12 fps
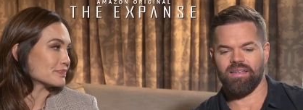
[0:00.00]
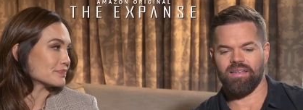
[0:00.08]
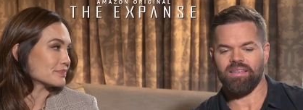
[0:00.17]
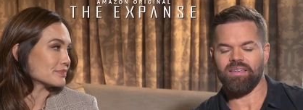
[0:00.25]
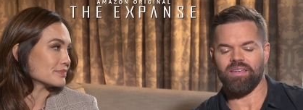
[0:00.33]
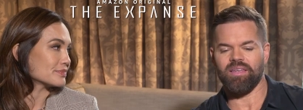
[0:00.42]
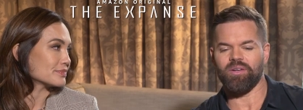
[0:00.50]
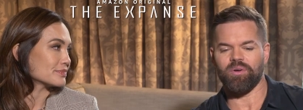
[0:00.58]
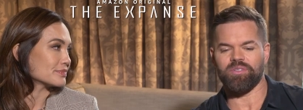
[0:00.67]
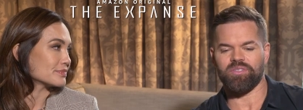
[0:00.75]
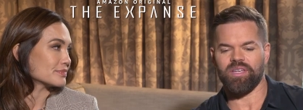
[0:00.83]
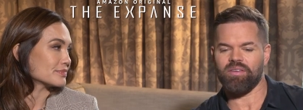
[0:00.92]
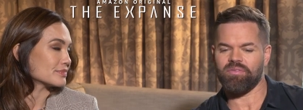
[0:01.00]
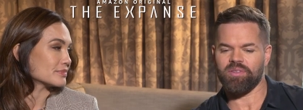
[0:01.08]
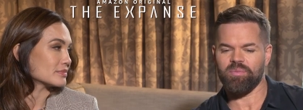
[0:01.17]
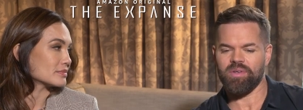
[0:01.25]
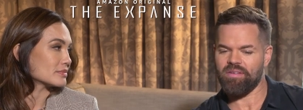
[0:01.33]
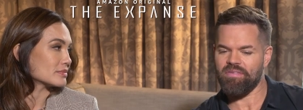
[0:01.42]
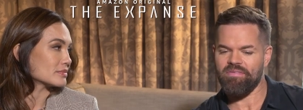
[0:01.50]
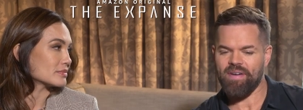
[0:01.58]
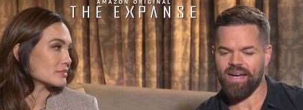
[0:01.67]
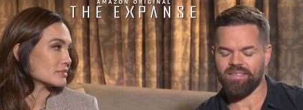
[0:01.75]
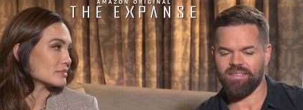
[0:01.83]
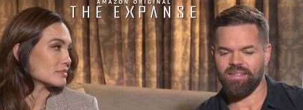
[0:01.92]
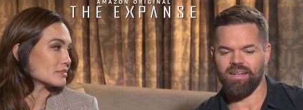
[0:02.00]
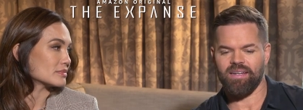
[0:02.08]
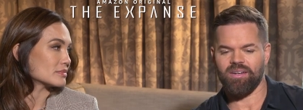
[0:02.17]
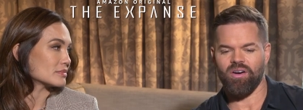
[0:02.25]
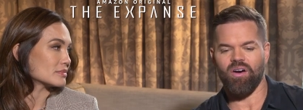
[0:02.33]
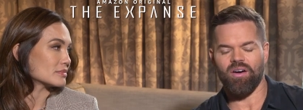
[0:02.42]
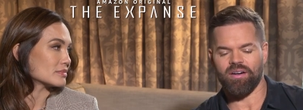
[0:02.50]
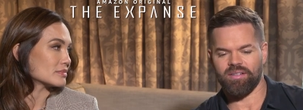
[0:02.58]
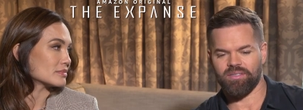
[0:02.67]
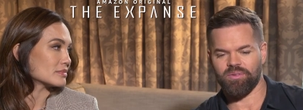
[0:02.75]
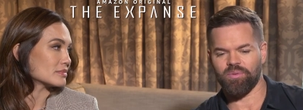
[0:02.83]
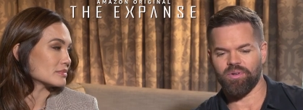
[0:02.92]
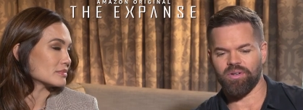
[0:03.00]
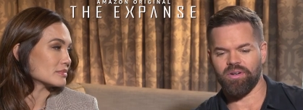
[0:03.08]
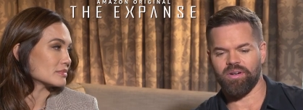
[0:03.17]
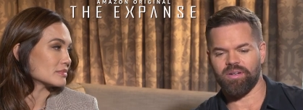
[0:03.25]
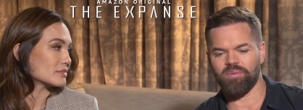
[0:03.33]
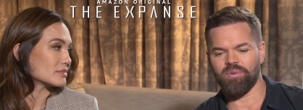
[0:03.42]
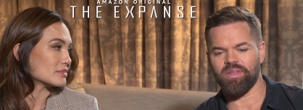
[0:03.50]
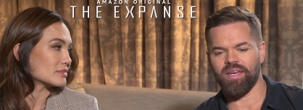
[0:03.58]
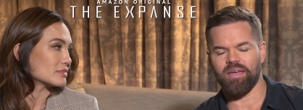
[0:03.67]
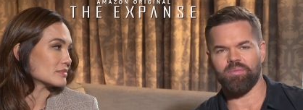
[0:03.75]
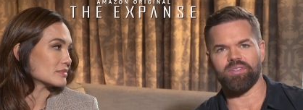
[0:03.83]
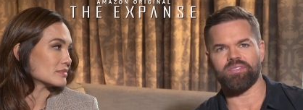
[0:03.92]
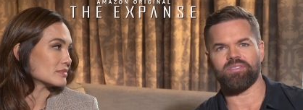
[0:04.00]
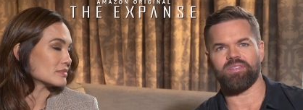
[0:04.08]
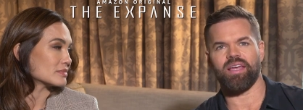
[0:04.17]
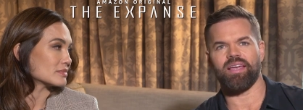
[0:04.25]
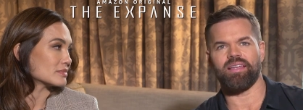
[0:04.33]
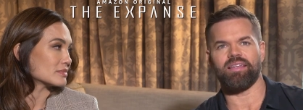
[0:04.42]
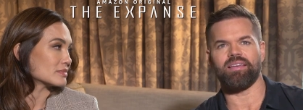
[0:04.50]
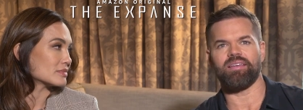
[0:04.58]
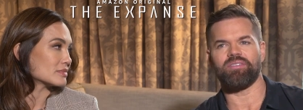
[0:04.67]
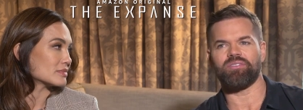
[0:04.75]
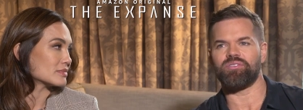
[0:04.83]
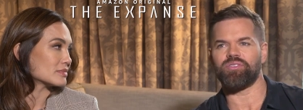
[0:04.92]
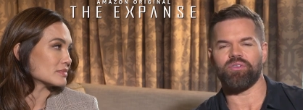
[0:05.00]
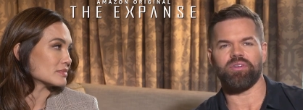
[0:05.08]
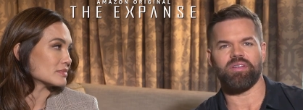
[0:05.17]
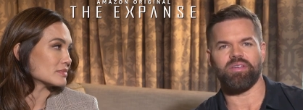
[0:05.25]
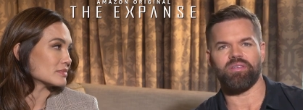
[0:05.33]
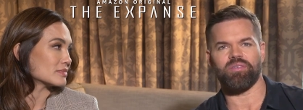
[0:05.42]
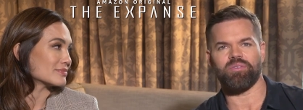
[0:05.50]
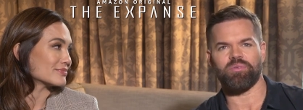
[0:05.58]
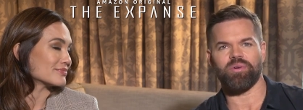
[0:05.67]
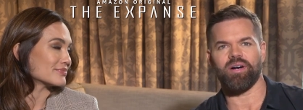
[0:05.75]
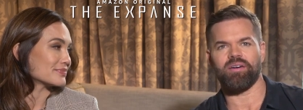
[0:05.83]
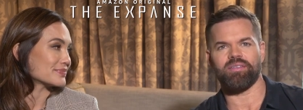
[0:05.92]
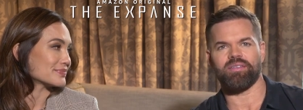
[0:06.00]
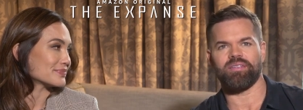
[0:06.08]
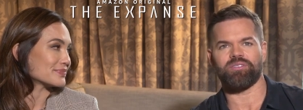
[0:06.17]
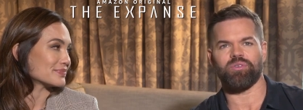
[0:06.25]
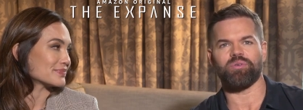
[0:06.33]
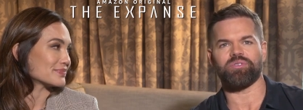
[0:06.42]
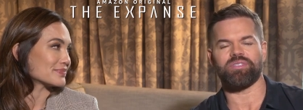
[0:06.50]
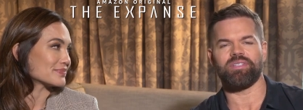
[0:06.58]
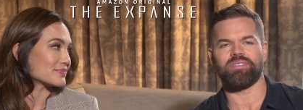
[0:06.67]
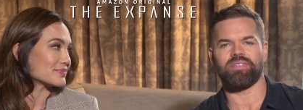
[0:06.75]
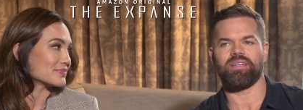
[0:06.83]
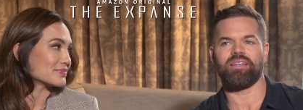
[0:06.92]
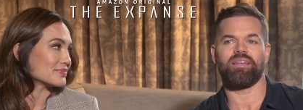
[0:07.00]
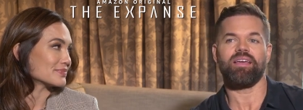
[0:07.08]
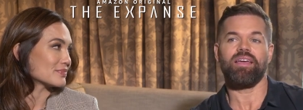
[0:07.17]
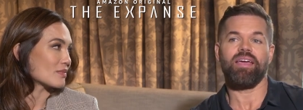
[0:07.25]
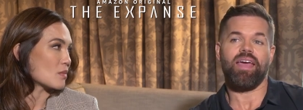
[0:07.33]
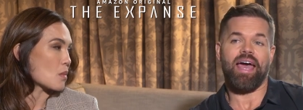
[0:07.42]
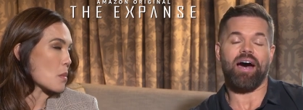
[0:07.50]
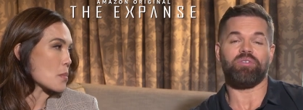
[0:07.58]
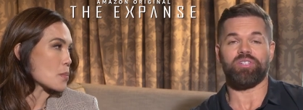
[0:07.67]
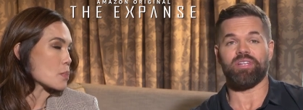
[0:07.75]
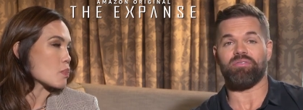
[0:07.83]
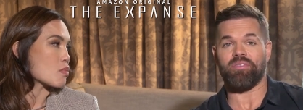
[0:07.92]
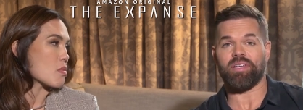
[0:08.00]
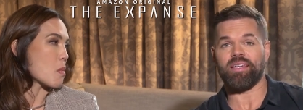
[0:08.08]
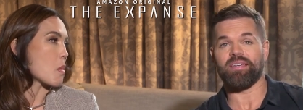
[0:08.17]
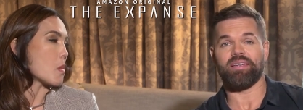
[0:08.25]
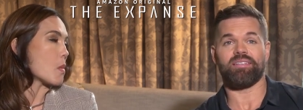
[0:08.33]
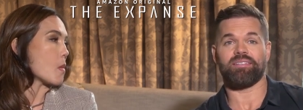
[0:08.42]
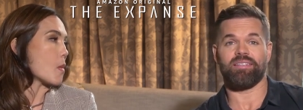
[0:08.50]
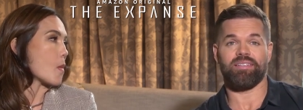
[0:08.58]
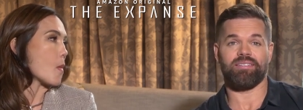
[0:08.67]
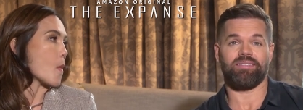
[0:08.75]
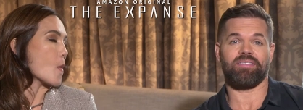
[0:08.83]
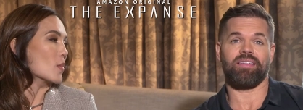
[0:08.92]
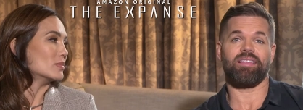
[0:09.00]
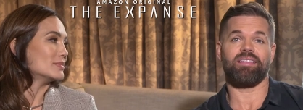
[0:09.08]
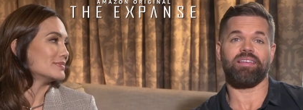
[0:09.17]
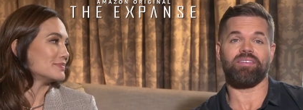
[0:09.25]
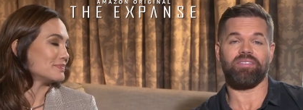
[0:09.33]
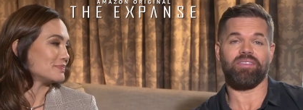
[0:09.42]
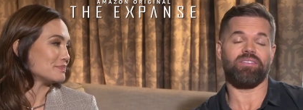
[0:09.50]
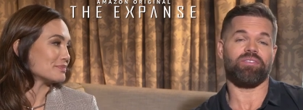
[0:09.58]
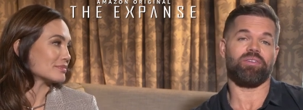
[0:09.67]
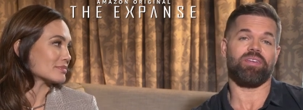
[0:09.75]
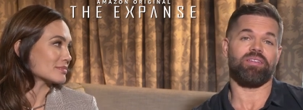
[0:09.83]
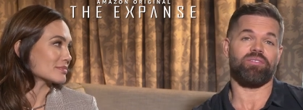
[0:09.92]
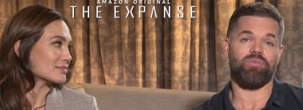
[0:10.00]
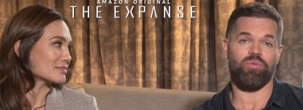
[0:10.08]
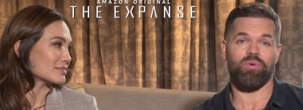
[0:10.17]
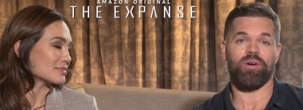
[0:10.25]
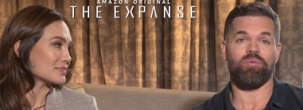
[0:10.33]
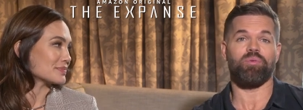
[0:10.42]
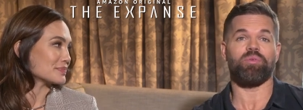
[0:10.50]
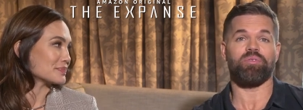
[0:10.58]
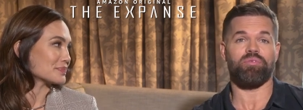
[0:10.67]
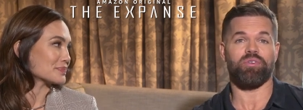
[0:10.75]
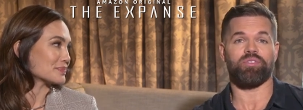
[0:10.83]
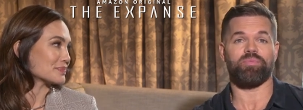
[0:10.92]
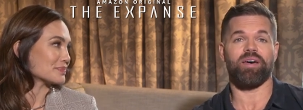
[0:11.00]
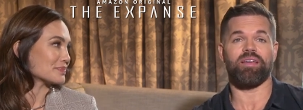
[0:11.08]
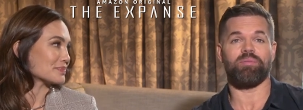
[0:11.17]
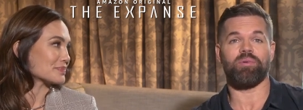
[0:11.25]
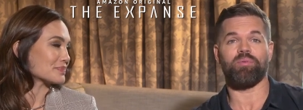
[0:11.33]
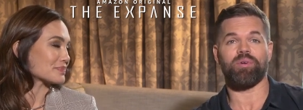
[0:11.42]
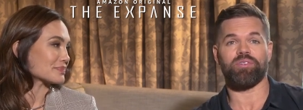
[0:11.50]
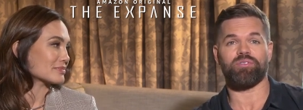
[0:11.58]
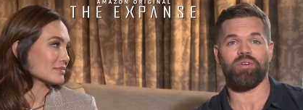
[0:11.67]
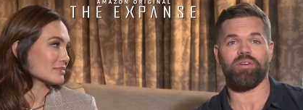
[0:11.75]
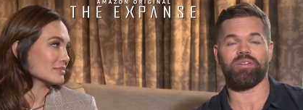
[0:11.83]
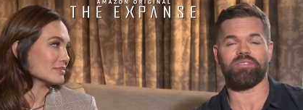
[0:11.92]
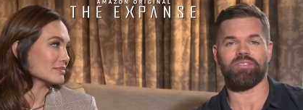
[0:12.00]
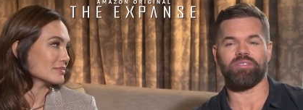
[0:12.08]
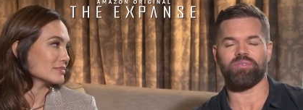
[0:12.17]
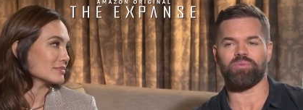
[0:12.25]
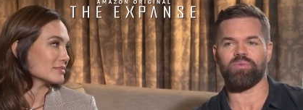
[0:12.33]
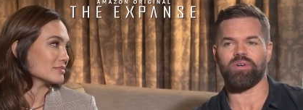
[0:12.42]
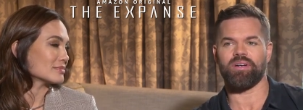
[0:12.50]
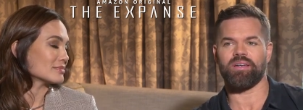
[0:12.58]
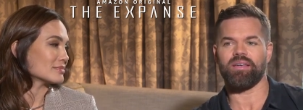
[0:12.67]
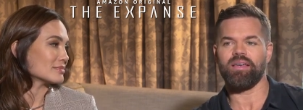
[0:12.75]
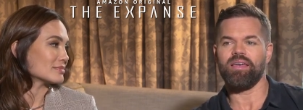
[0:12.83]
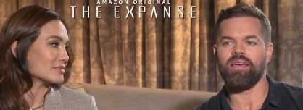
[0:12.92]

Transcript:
Speaker 1: you know, it's definitely been a fascinating arc to work on with Amos and his journey throughout this whole season and how different he is in this in this season eh, to where when we first met him and where he started in season one